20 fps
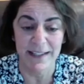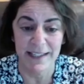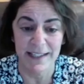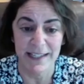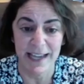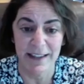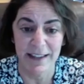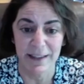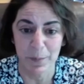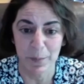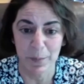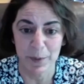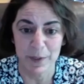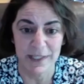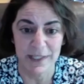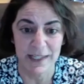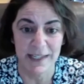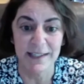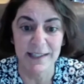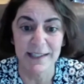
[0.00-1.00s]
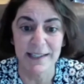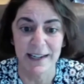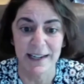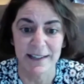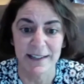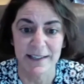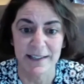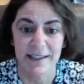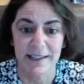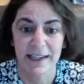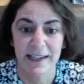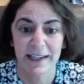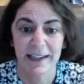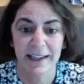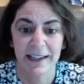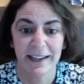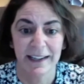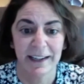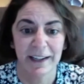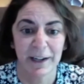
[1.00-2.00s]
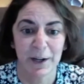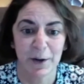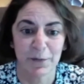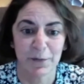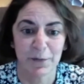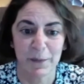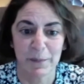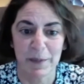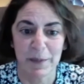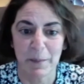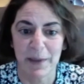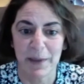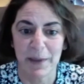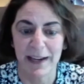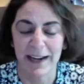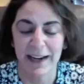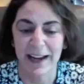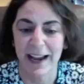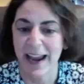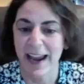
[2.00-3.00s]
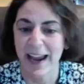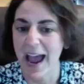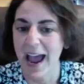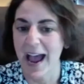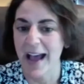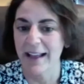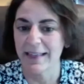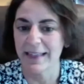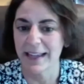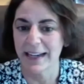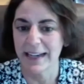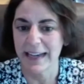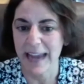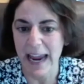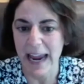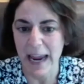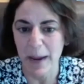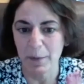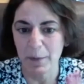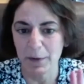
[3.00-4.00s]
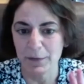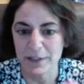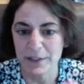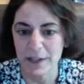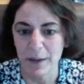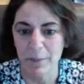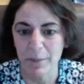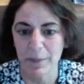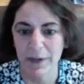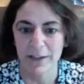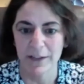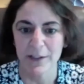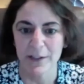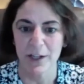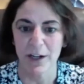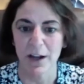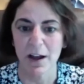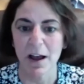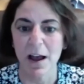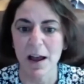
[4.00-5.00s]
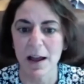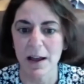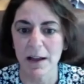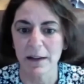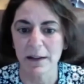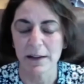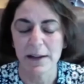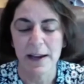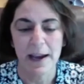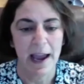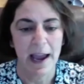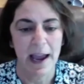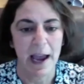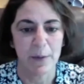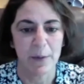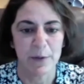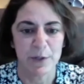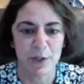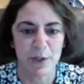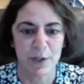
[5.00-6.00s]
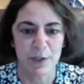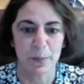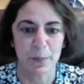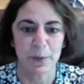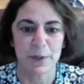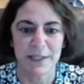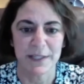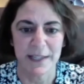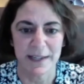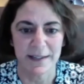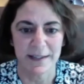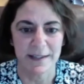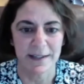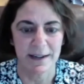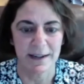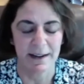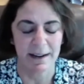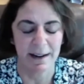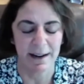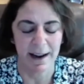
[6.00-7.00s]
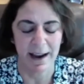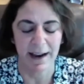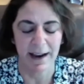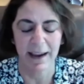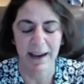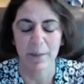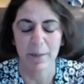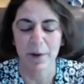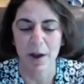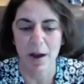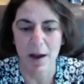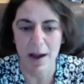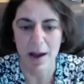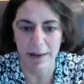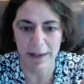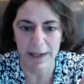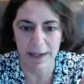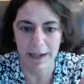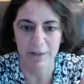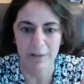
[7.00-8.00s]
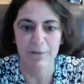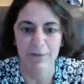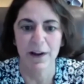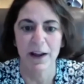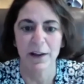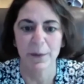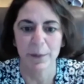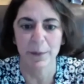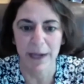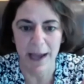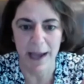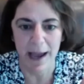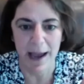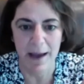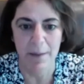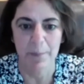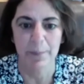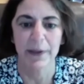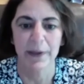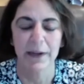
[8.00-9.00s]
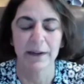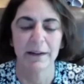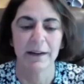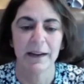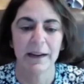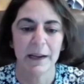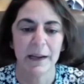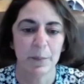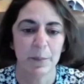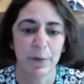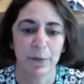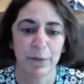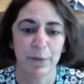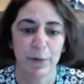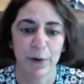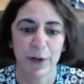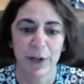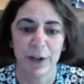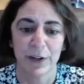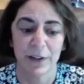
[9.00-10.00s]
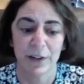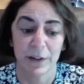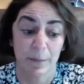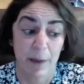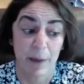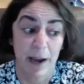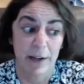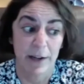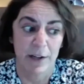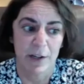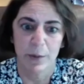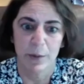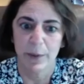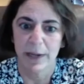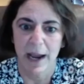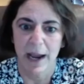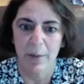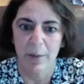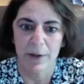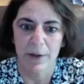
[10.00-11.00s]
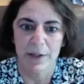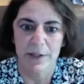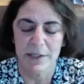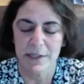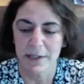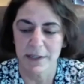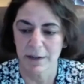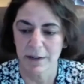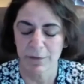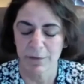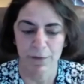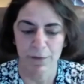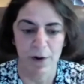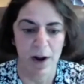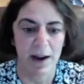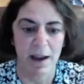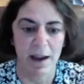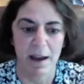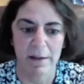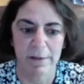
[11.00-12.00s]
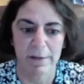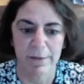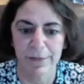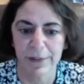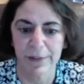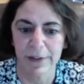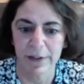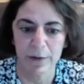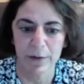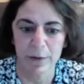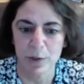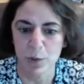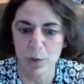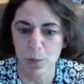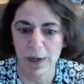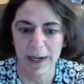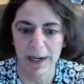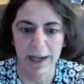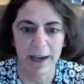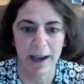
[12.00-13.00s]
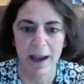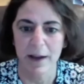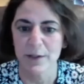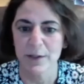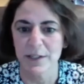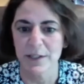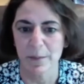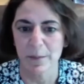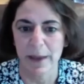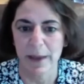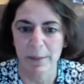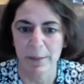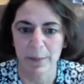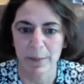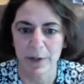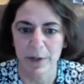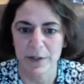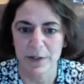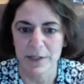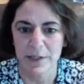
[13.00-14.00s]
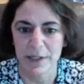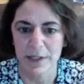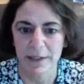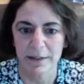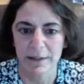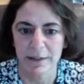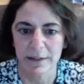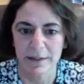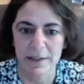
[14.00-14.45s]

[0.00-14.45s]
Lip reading: said, the persistence. From the minute I had the name of somebody to call, I was just persistent, and I kept calling and following up. And before I knew it, I was in front of, 20 council members and